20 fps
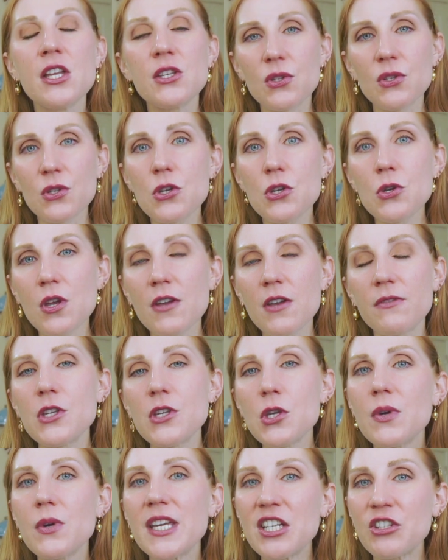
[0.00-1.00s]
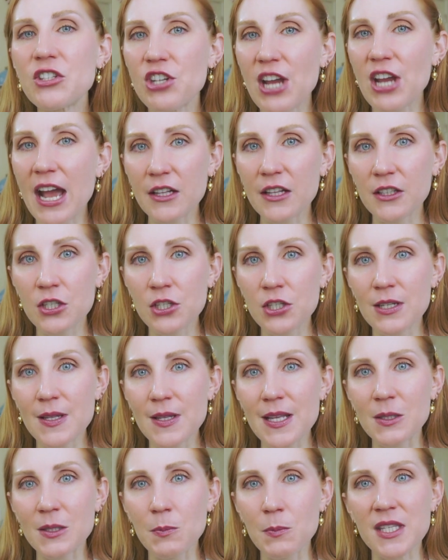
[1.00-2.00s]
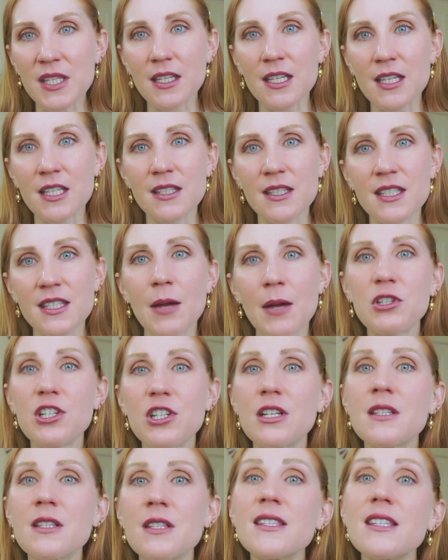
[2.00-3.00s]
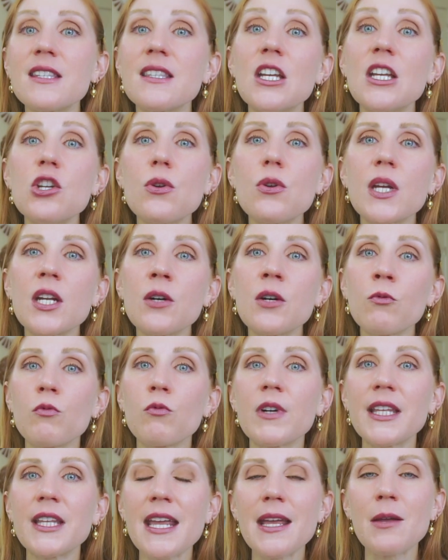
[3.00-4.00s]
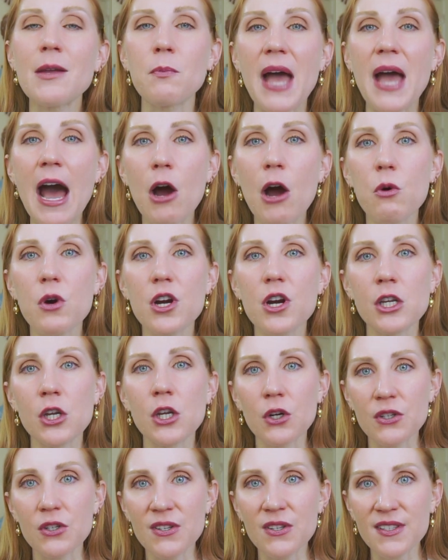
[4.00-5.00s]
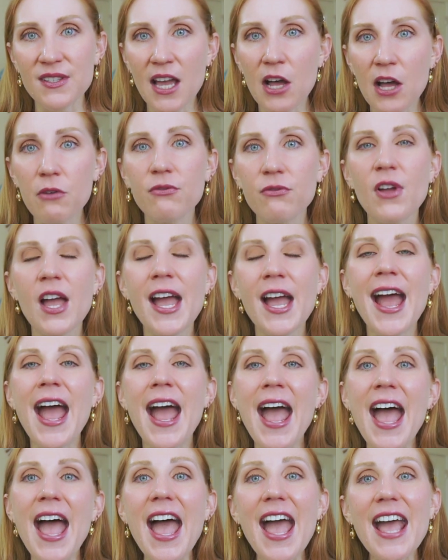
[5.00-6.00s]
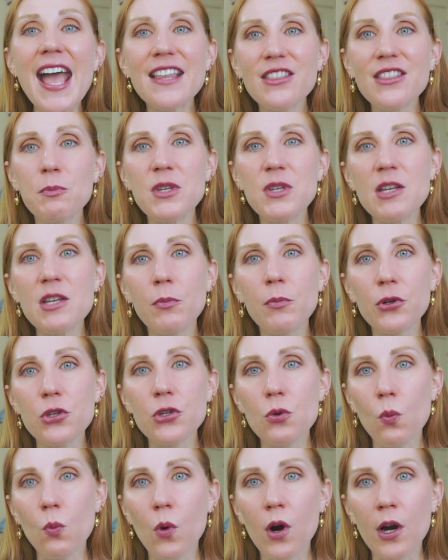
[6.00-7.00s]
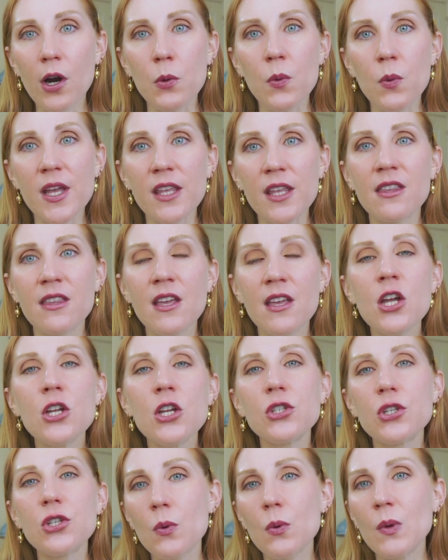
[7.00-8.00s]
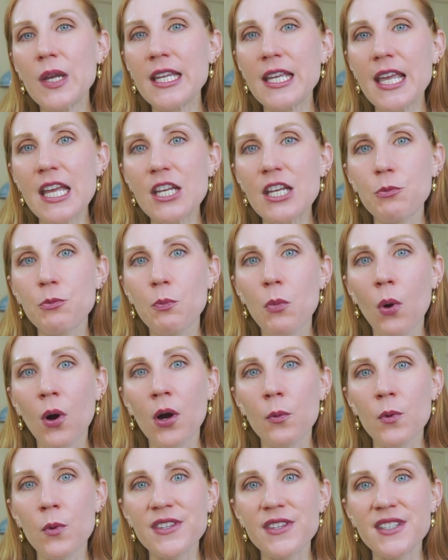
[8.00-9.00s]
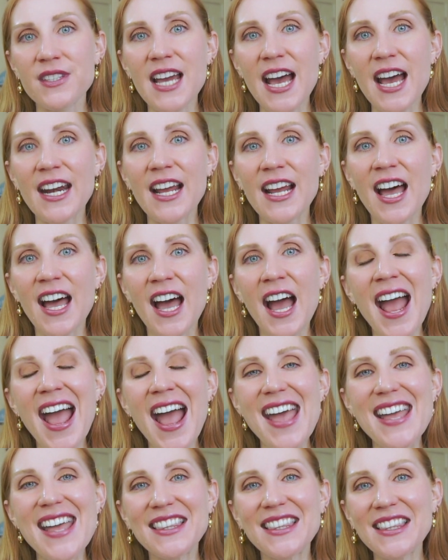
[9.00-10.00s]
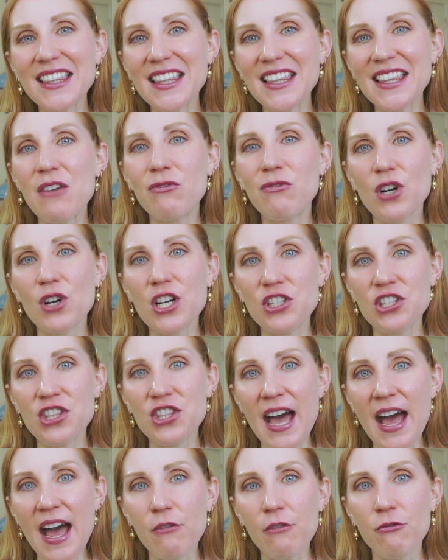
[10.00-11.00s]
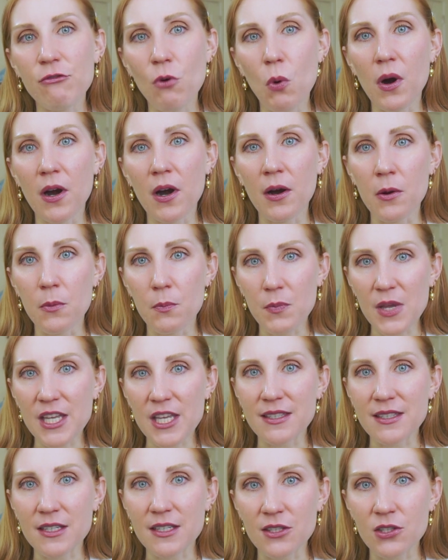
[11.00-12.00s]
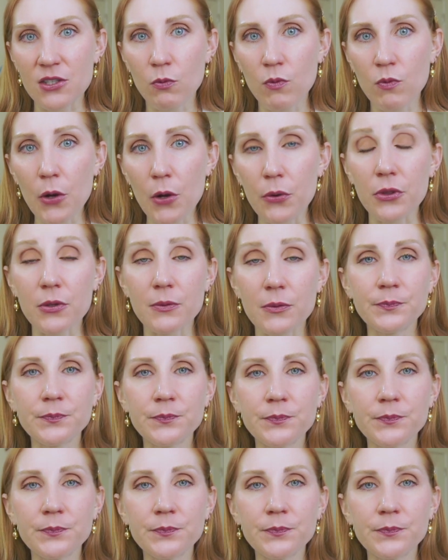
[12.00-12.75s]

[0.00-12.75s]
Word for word: So you if you can challenge these misconceptions, then you can really empower yourself and the people you work with to engage more with data and leverage that for business growth.